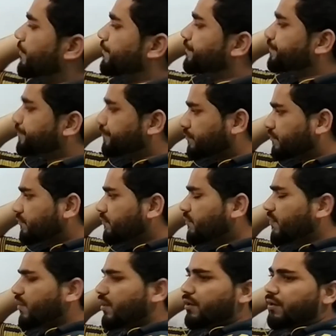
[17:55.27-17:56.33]
the
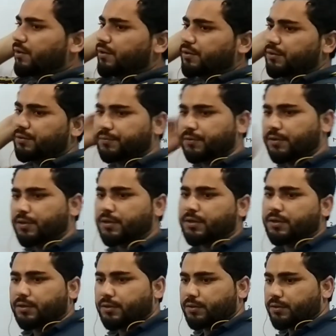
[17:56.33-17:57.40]
uh,
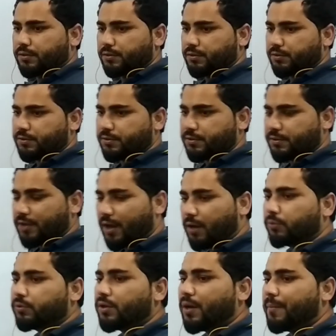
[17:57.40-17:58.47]

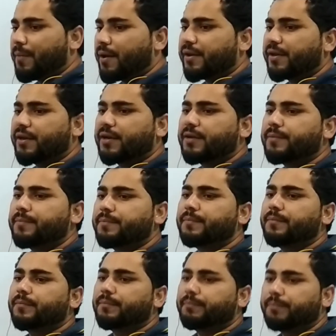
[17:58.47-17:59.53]
South
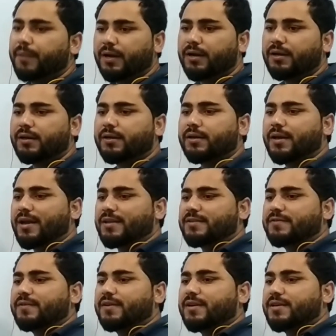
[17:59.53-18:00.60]
American belt
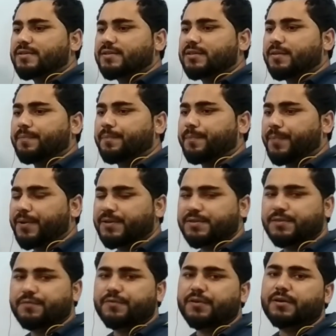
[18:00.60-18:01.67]
as well as the
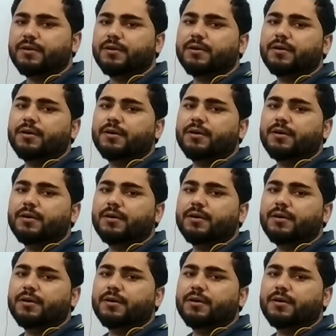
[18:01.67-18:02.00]
Pacific